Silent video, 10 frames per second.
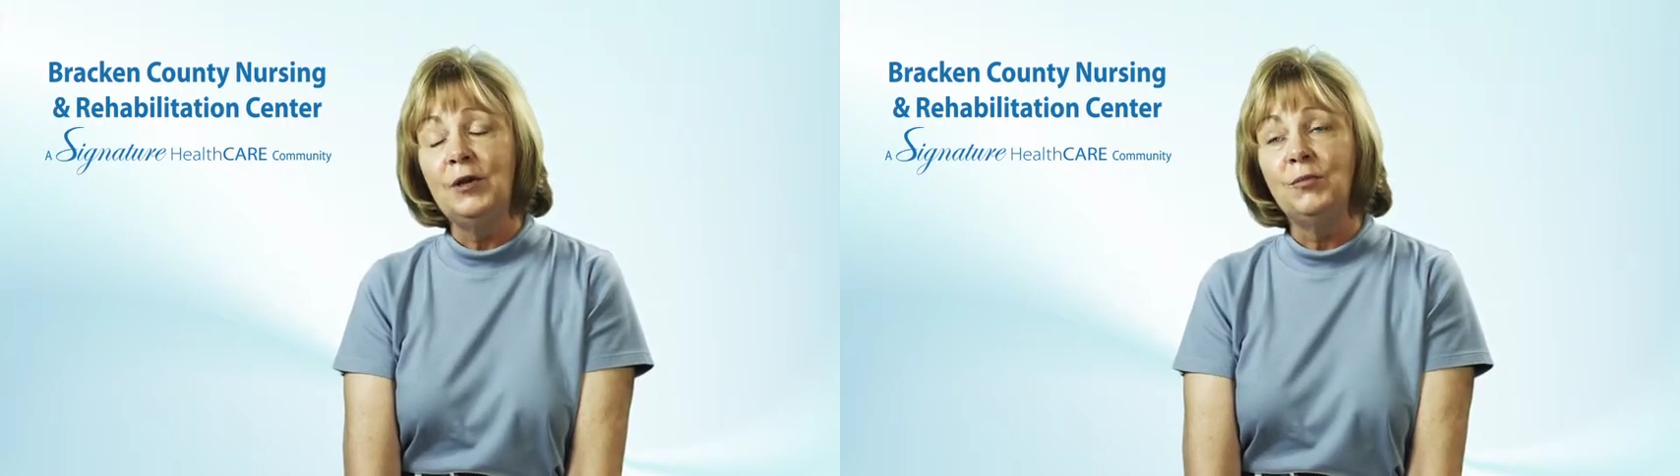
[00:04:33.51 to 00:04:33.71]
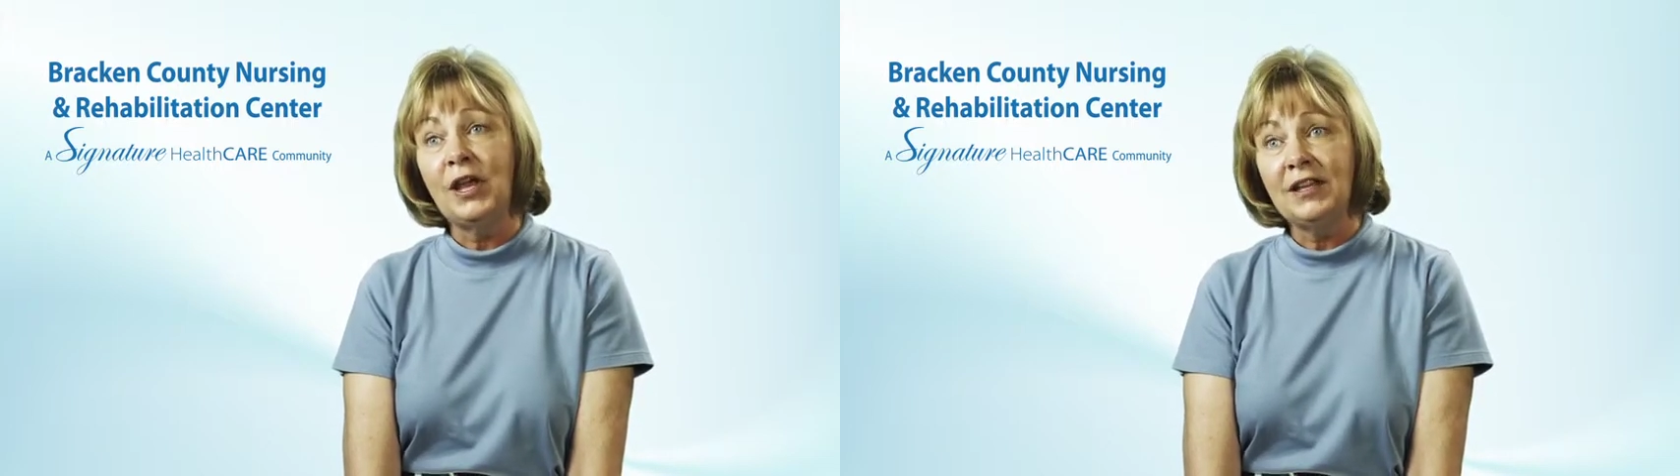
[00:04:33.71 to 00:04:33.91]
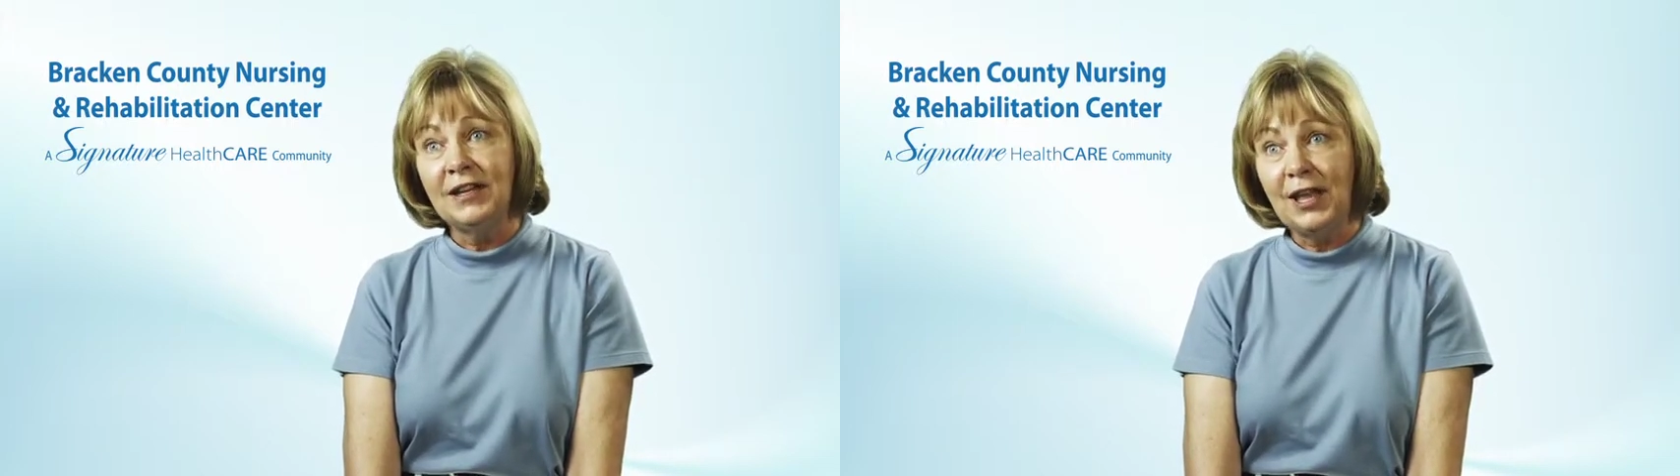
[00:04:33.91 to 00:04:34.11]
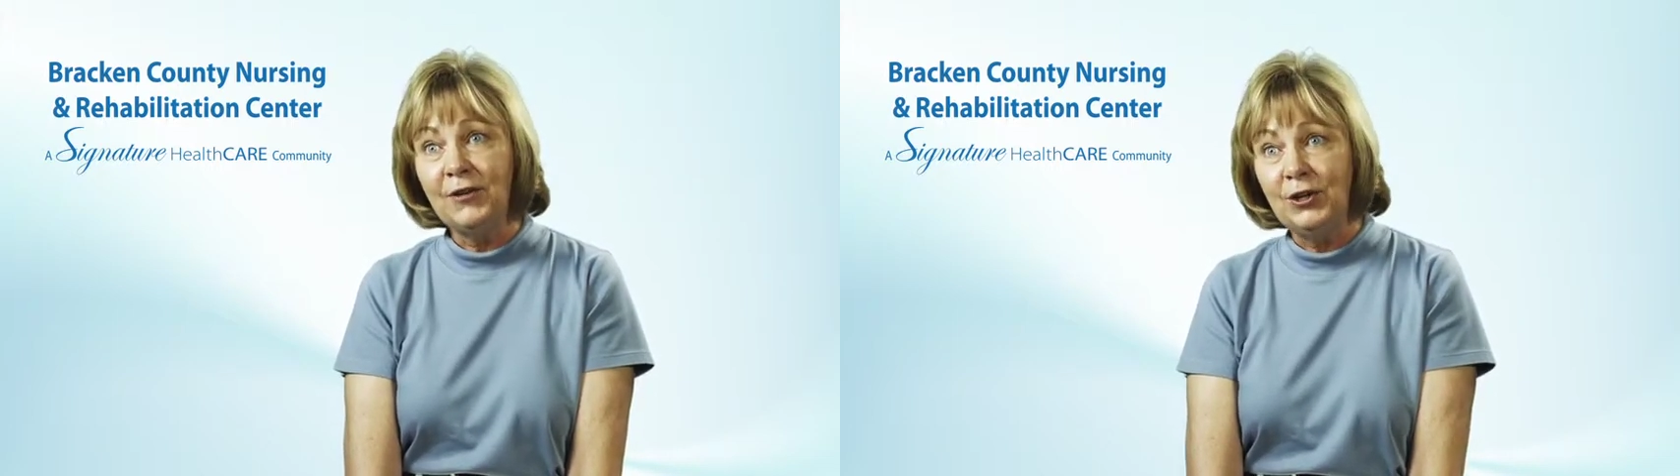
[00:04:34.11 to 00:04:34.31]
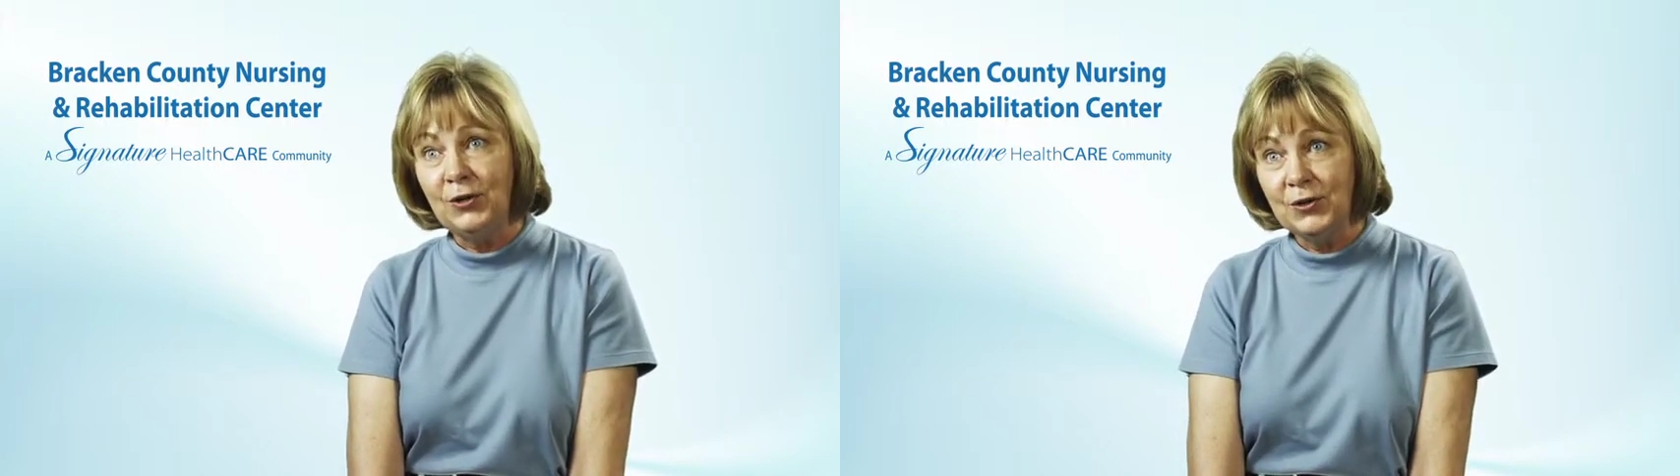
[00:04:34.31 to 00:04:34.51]
Bracken
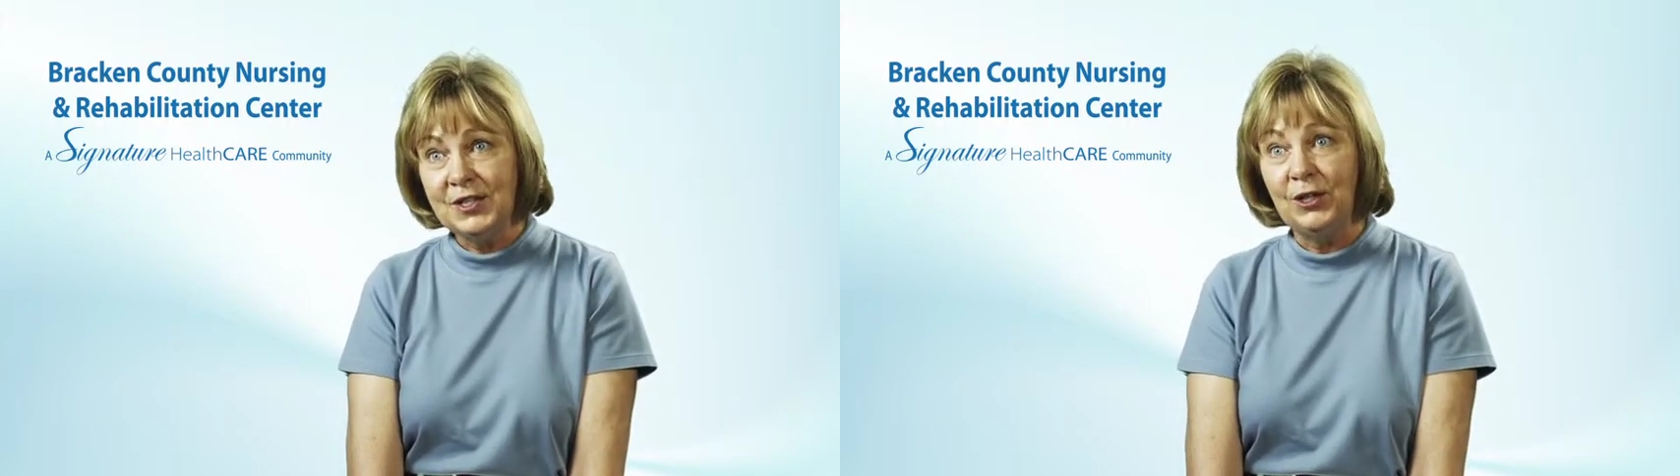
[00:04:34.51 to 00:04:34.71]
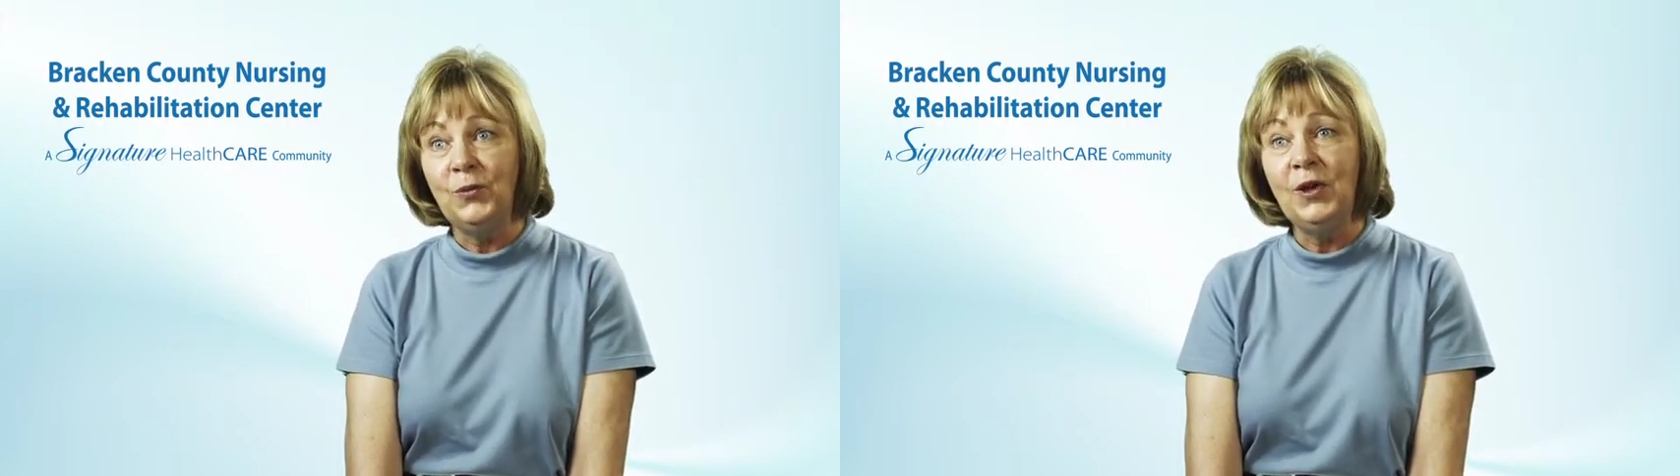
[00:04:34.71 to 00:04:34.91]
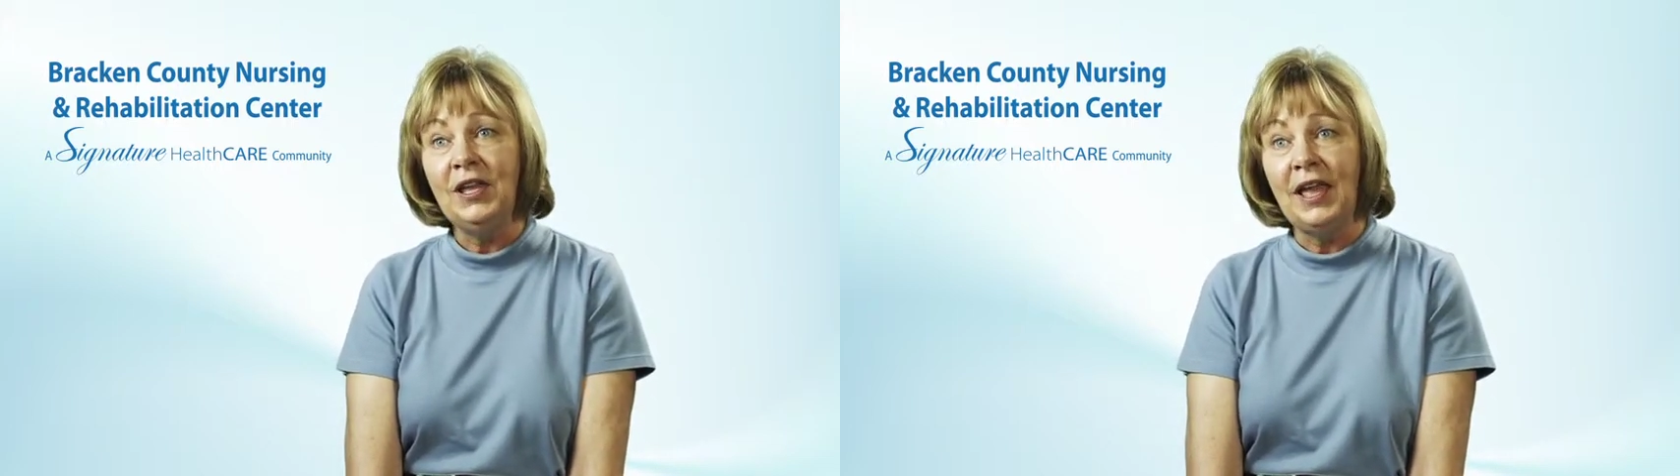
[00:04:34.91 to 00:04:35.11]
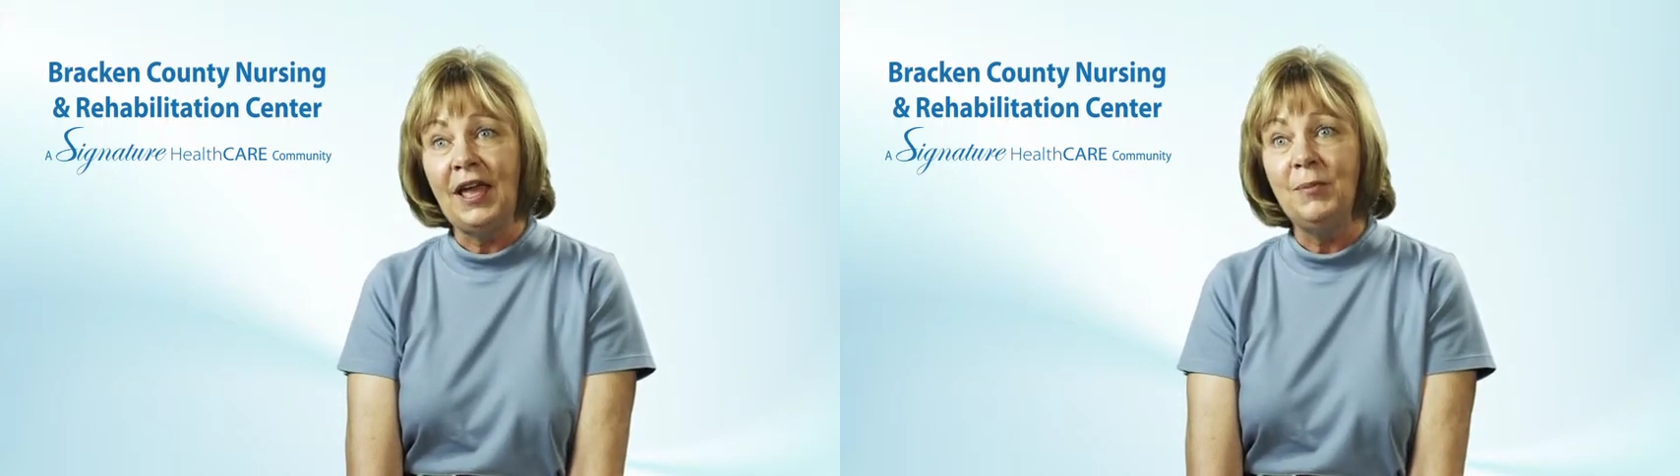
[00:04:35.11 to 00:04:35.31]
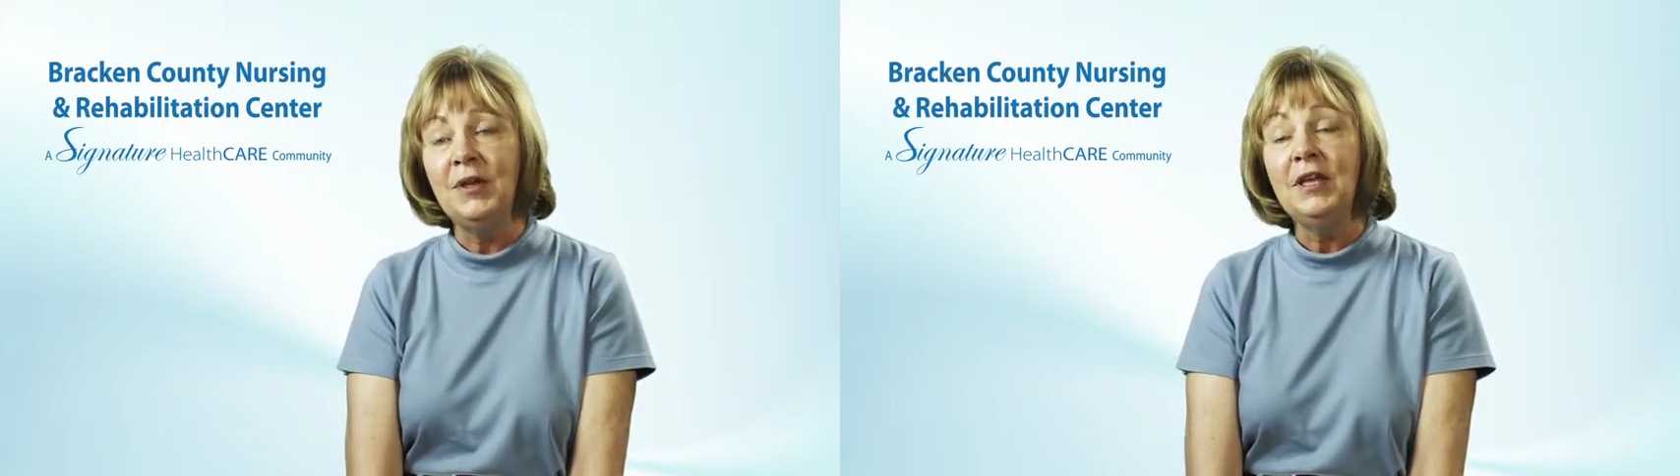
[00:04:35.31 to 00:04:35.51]
County Nursing and
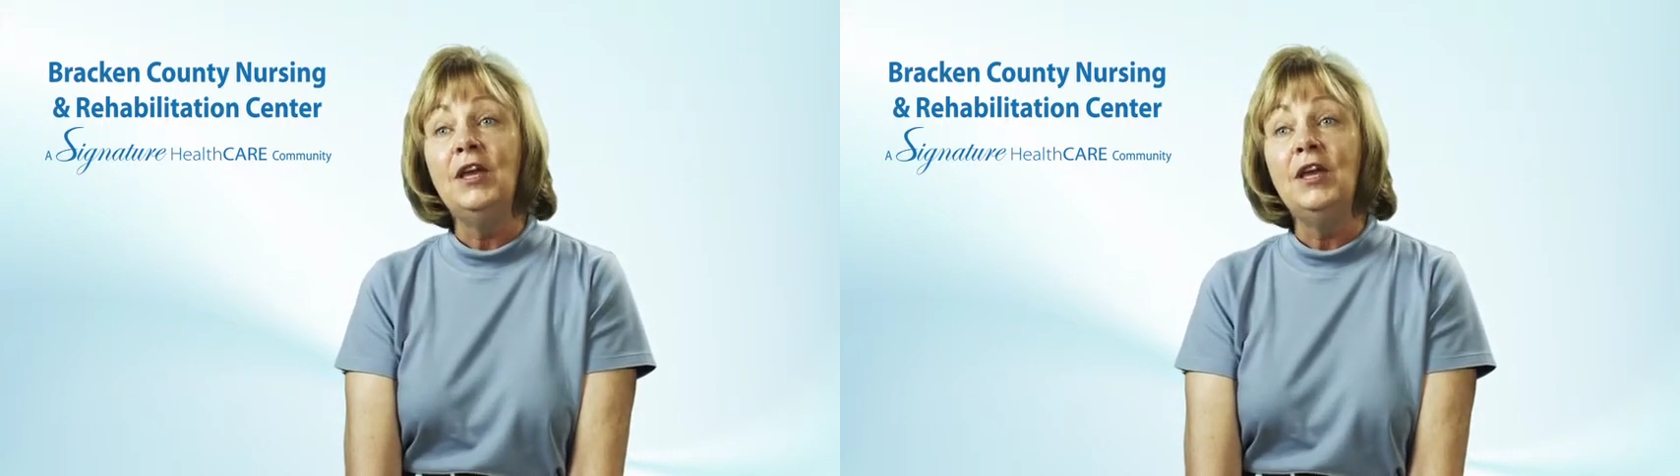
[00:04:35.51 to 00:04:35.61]
Rehab,